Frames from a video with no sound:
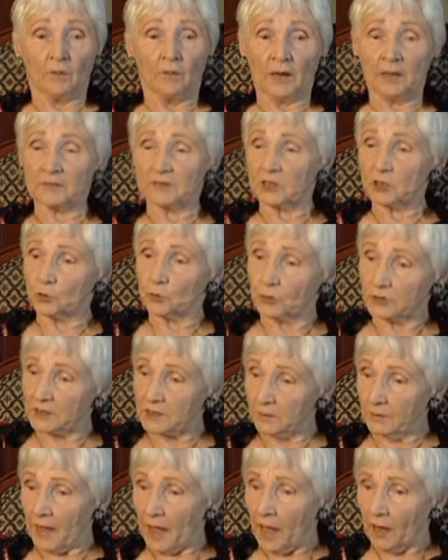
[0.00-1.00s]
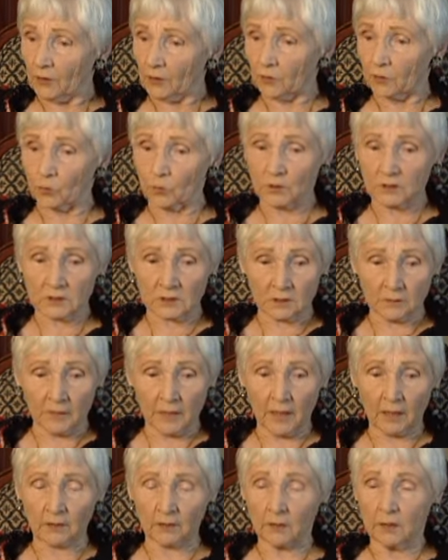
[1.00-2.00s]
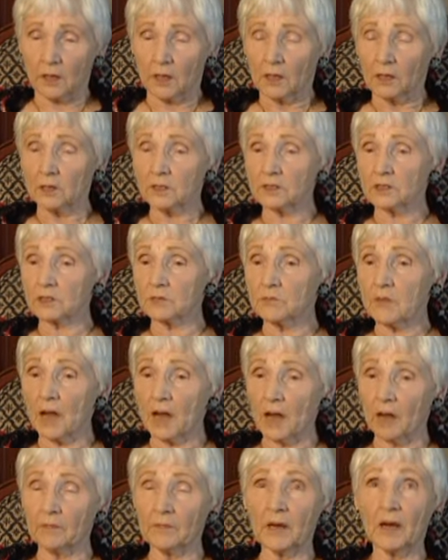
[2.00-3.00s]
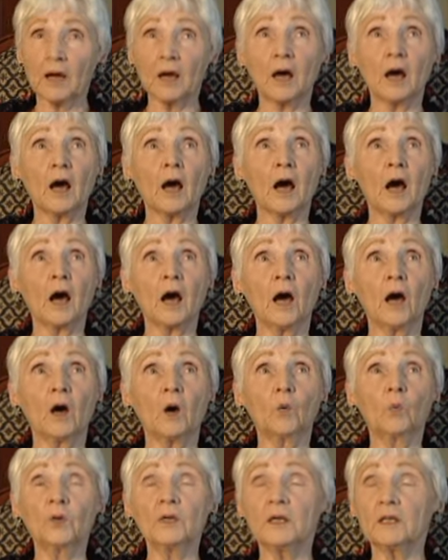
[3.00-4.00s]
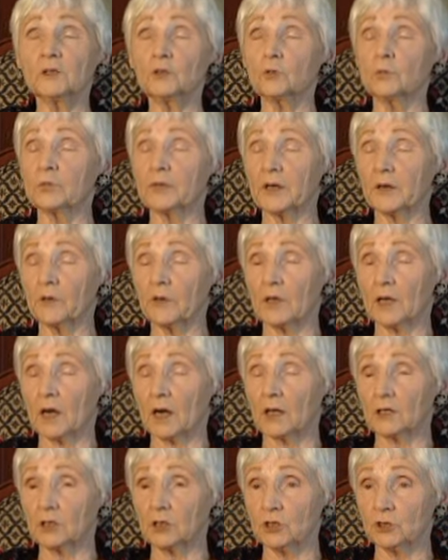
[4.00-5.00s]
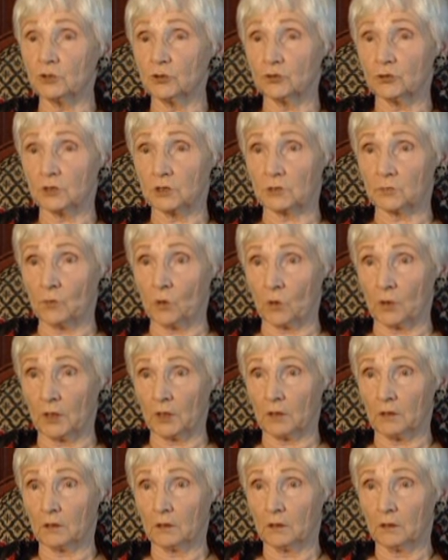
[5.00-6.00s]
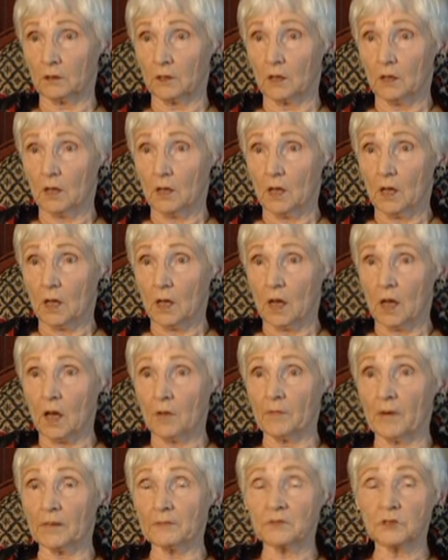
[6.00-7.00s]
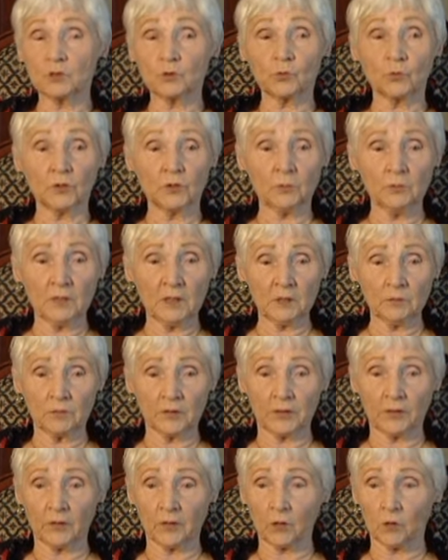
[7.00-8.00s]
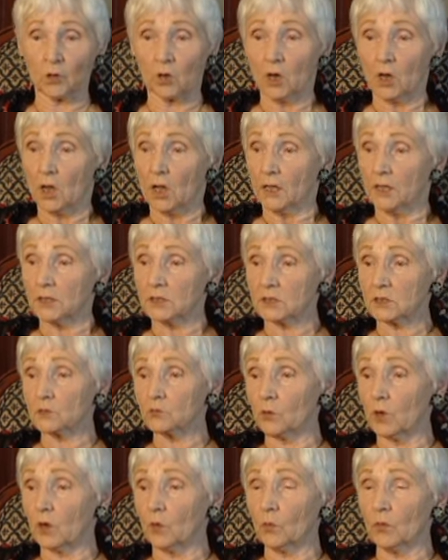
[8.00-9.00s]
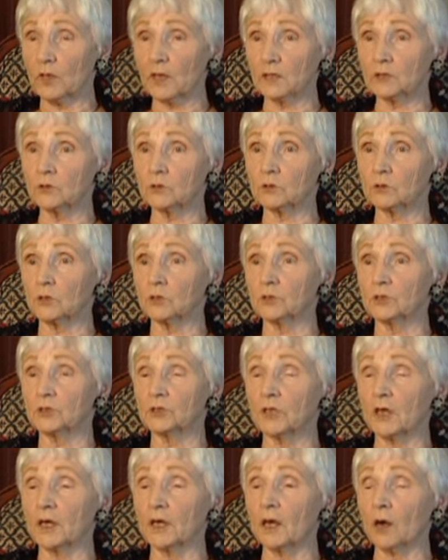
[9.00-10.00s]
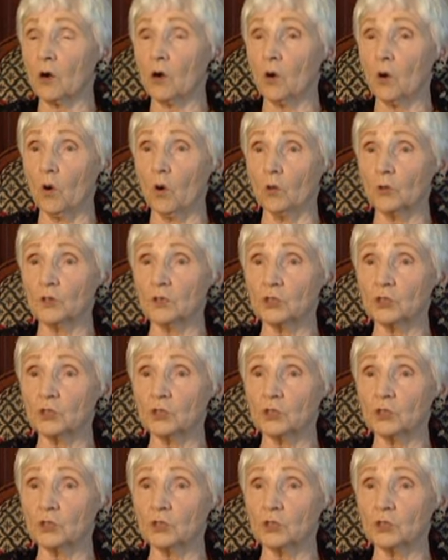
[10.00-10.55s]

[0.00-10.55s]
Mom says, "What's the matter? What's the matter?" He says, "Mom, we had to bury our teacher this morning." And Mom says, "What do you mean bury her?" He says, "Well, we had to dig a hole.